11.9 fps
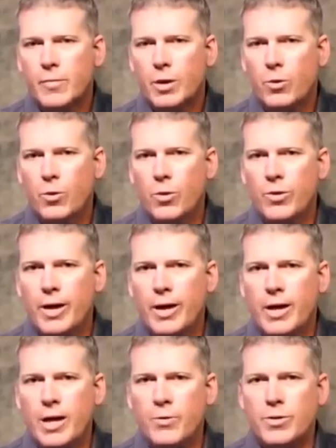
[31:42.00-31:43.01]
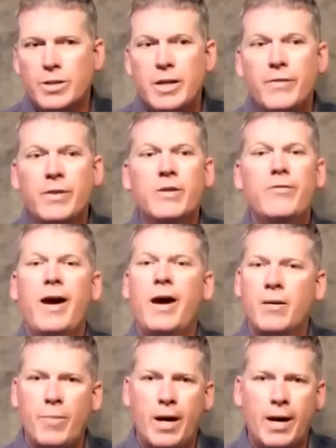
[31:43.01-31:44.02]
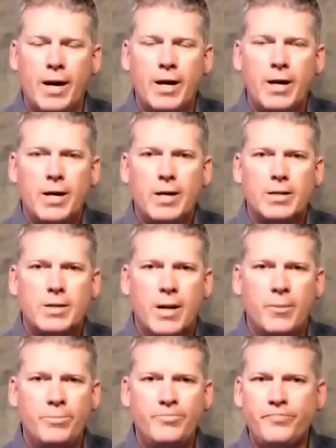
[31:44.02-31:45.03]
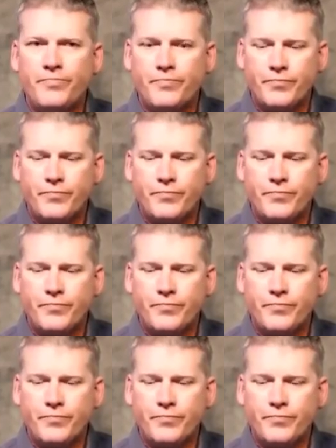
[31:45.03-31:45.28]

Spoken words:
or that he was given the van by some